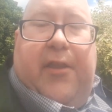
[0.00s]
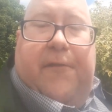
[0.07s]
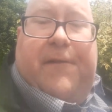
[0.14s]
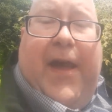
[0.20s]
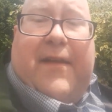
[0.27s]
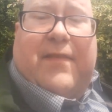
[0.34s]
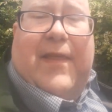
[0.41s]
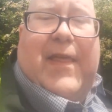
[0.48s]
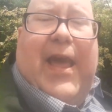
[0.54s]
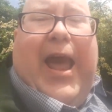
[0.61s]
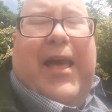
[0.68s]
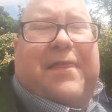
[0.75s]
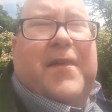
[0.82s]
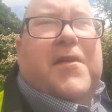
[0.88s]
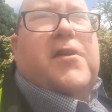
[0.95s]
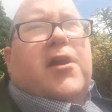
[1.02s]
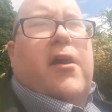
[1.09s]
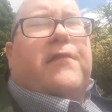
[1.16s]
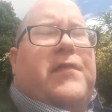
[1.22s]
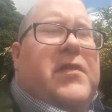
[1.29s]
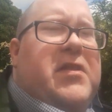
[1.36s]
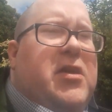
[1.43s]
the fact that they had the
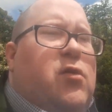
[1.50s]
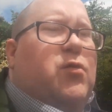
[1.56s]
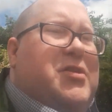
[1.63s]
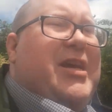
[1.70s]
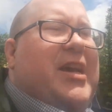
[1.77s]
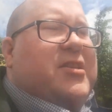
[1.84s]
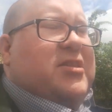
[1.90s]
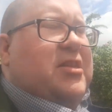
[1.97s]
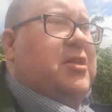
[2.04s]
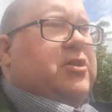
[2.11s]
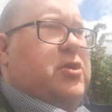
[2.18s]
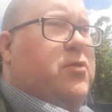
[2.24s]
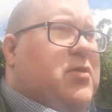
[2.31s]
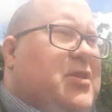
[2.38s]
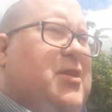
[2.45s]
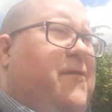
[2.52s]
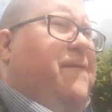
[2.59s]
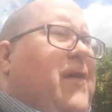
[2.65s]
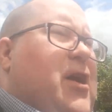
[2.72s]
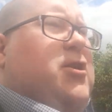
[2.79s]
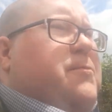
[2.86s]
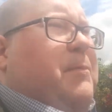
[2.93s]
nerve and the audacity to do this in the
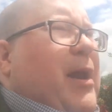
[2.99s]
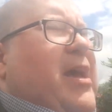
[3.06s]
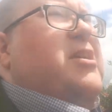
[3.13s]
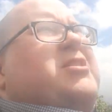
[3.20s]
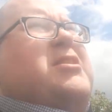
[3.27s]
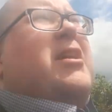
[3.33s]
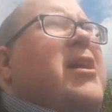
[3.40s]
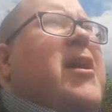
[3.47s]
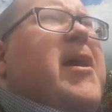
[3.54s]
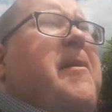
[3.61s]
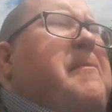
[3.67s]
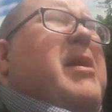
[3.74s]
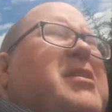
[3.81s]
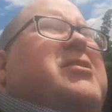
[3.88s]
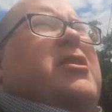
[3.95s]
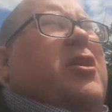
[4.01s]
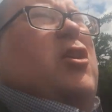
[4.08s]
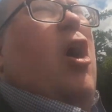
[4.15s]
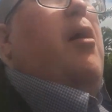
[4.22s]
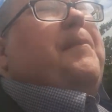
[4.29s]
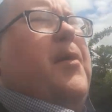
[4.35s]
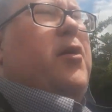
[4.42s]
first place means that the
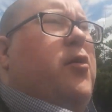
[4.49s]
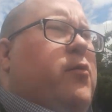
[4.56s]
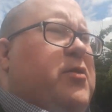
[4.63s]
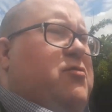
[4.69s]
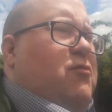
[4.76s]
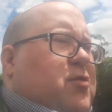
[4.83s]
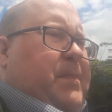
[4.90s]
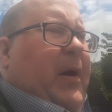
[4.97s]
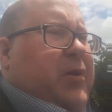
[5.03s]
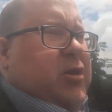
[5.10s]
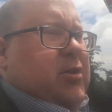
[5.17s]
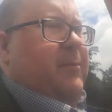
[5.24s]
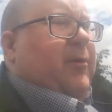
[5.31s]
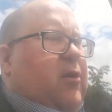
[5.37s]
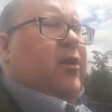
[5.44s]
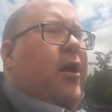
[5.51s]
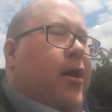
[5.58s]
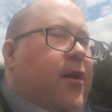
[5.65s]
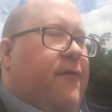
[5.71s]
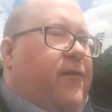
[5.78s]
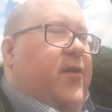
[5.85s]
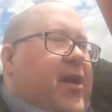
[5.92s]
copper who is responsible
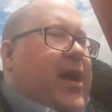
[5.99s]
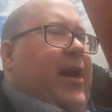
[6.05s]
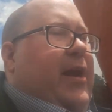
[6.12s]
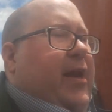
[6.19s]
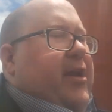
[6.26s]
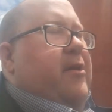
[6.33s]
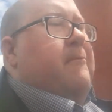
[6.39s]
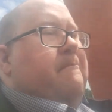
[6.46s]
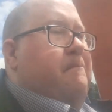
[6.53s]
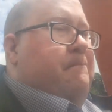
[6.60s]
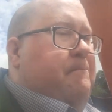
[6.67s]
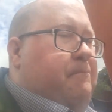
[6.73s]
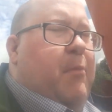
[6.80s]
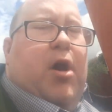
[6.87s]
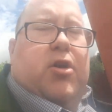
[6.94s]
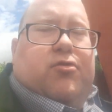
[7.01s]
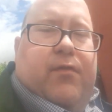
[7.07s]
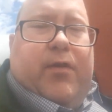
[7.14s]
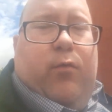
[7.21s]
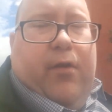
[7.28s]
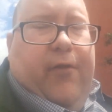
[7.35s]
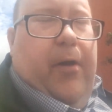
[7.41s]
for nearly
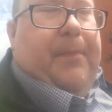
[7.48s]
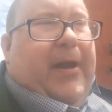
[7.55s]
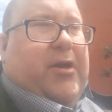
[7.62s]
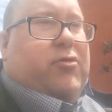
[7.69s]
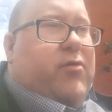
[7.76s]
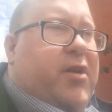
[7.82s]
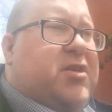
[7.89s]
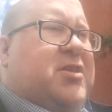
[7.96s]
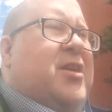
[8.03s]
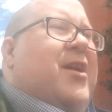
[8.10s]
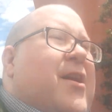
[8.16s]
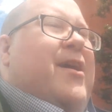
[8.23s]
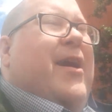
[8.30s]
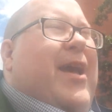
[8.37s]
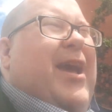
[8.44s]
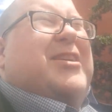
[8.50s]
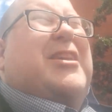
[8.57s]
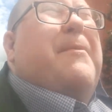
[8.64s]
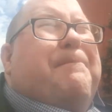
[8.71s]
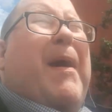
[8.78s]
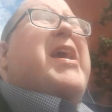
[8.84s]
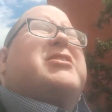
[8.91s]
murdering one of our patriots is
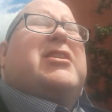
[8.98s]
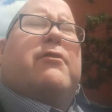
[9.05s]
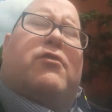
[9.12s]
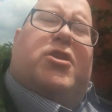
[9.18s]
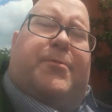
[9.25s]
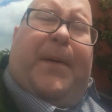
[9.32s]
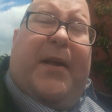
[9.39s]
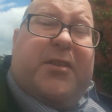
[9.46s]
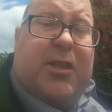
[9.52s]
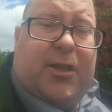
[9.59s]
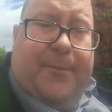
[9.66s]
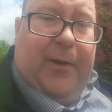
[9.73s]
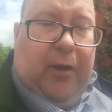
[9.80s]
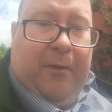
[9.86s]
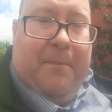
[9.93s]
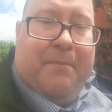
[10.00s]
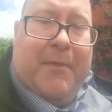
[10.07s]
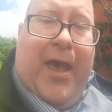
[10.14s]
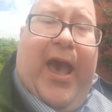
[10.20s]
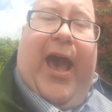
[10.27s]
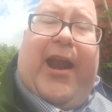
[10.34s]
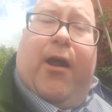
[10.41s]
at best irresponsible,
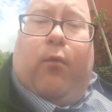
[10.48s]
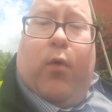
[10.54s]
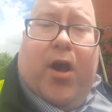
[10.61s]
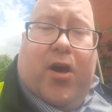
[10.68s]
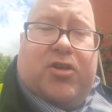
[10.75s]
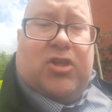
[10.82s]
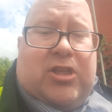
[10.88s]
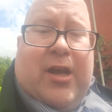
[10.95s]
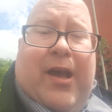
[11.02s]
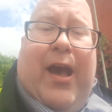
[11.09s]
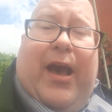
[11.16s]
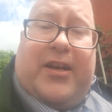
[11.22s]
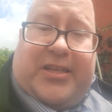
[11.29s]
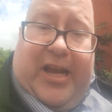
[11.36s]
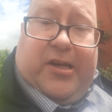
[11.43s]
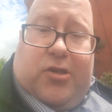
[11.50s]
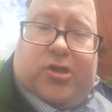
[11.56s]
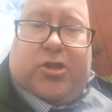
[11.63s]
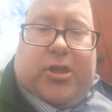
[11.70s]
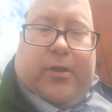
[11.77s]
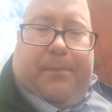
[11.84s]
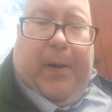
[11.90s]
and at worst, a
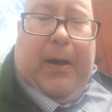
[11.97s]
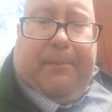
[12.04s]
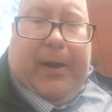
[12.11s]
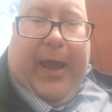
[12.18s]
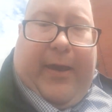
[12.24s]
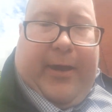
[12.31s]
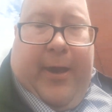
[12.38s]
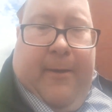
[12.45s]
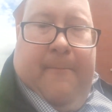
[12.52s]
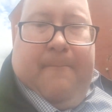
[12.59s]
danger to the public.